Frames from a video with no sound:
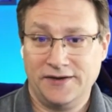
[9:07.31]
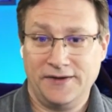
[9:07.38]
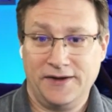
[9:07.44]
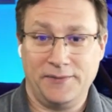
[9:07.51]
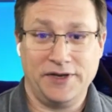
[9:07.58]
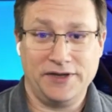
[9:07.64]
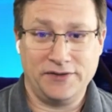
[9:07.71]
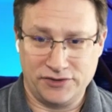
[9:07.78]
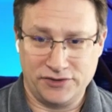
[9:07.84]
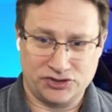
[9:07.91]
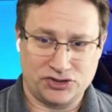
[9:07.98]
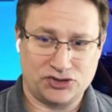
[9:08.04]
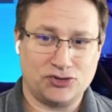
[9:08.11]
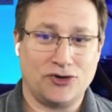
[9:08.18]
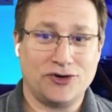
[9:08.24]
I mean, there's
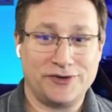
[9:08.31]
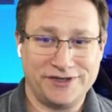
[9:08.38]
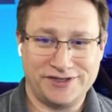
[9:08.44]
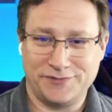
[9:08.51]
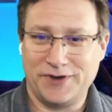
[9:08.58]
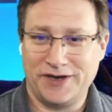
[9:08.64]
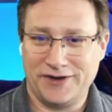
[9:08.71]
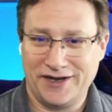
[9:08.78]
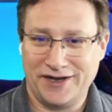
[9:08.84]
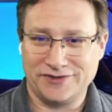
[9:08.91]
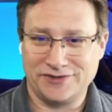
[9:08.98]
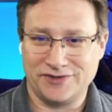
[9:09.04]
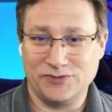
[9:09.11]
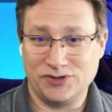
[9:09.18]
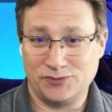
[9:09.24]
stories about how
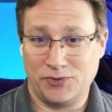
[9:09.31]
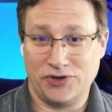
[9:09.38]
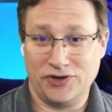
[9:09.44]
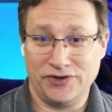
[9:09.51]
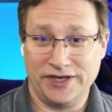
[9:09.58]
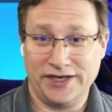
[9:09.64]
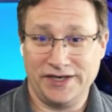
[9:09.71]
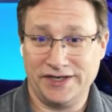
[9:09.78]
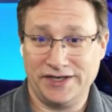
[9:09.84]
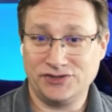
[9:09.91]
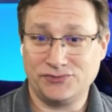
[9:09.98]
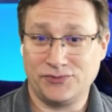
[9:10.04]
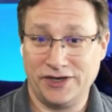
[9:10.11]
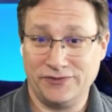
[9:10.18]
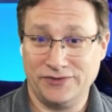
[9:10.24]
Slim Sperling and his
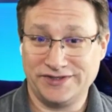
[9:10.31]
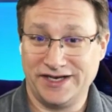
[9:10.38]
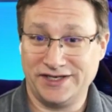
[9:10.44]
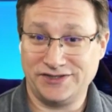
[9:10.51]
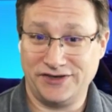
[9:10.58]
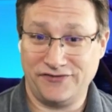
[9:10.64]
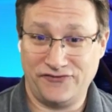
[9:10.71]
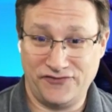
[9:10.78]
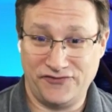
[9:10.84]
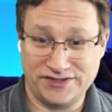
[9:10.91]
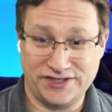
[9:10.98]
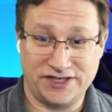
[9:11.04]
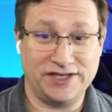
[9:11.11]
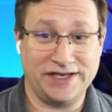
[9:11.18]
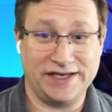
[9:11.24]
ring was actually
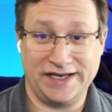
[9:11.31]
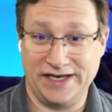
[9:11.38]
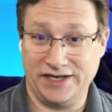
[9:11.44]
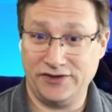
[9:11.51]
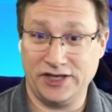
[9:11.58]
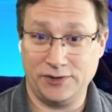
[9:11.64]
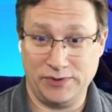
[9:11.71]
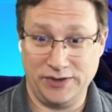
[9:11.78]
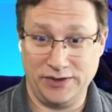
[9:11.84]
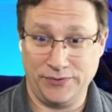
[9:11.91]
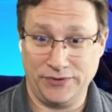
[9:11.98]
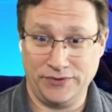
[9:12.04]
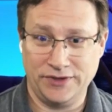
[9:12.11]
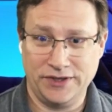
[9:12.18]
physically healing people.